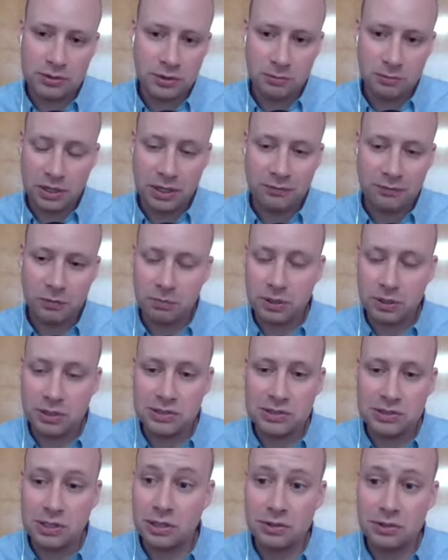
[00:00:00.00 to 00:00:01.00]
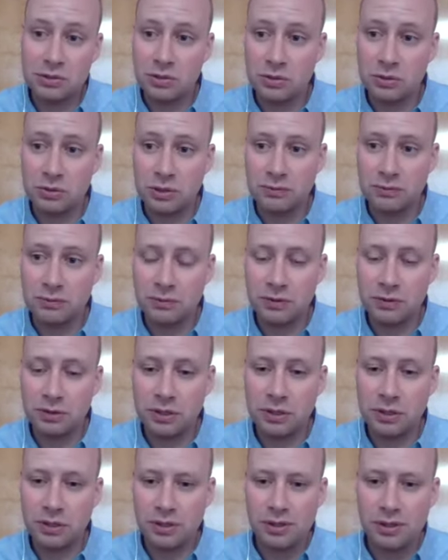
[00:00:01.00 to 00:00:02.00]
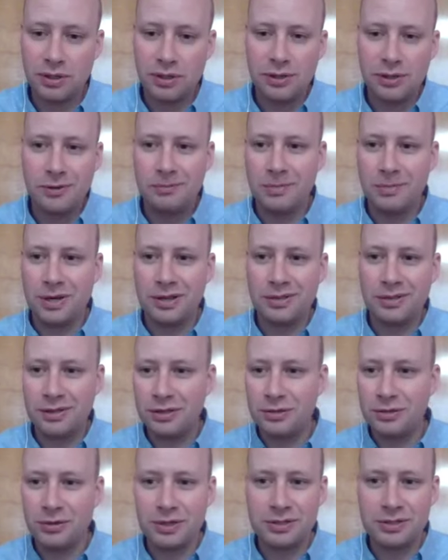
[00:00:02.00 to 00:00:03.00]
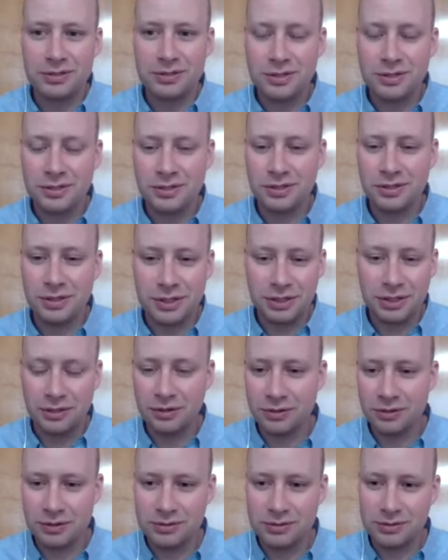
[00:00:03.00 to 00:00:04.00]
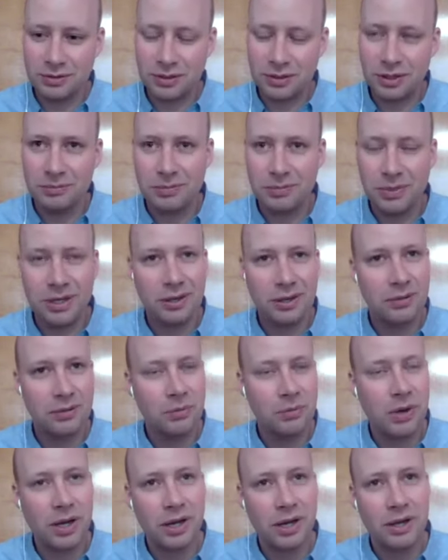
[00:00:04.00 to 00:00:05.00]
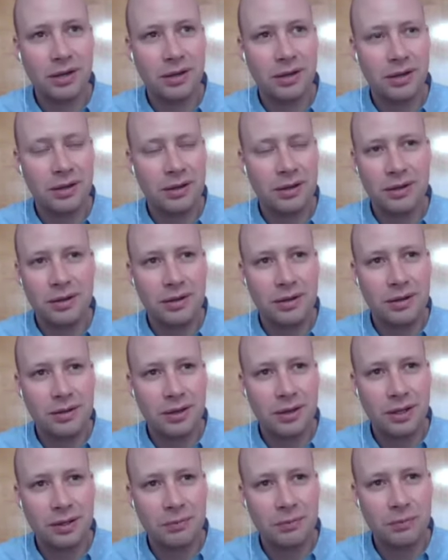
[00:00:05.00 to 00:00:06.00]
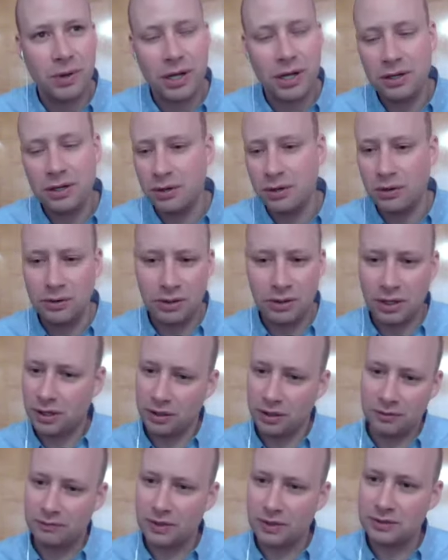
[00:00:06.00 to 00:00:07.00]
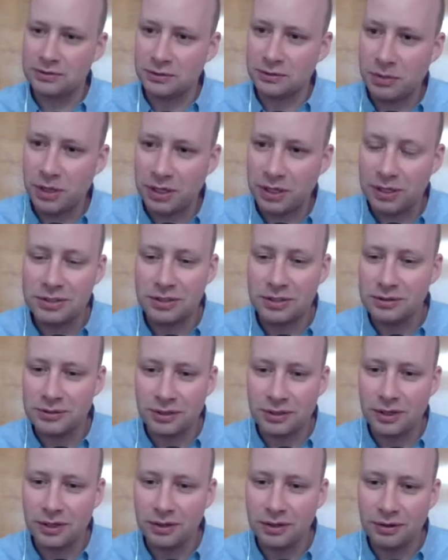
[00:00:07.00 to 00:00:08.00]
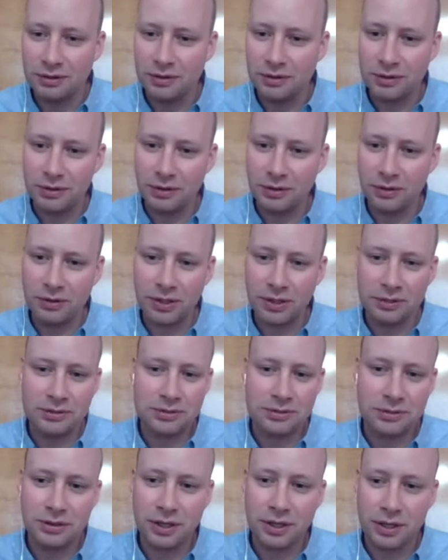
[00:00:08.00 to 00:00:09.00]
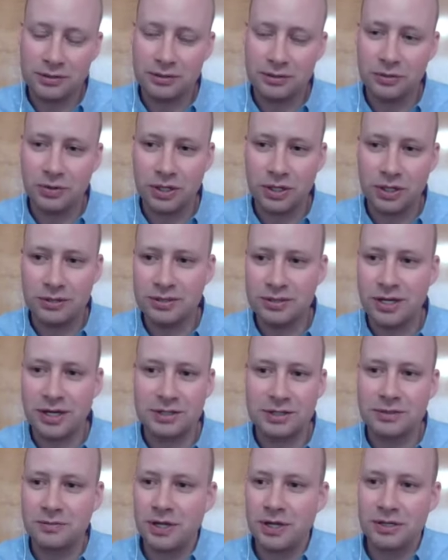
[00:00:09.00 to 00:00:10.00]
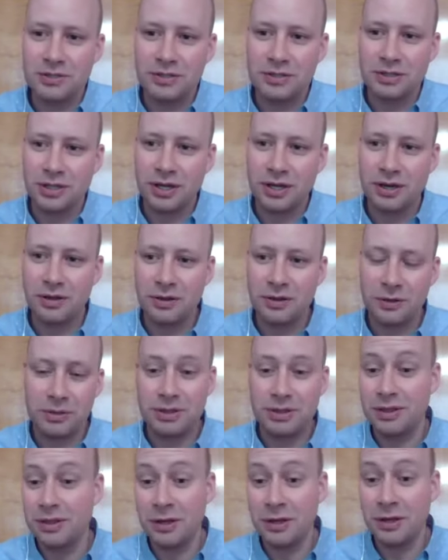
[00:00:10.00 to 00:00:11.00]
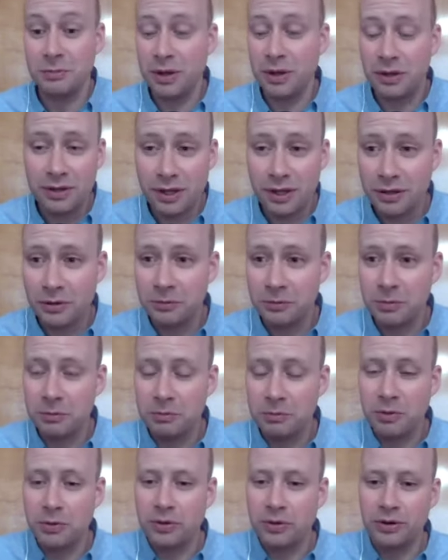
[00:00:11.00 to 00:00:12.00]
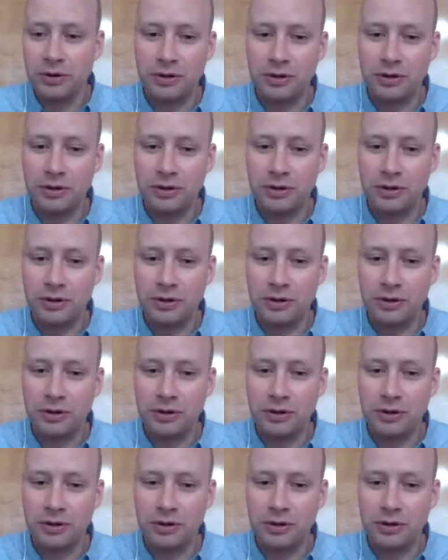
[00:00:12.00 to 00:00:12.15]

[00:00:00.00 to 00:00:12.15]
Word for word: I mean, everybody's done it so differently, but I think you continually hear these and you're like, man, why, like, why don't I invest in my HSA? You know, that's, that's a great tax advantaged account. Let me think about that a little bit more.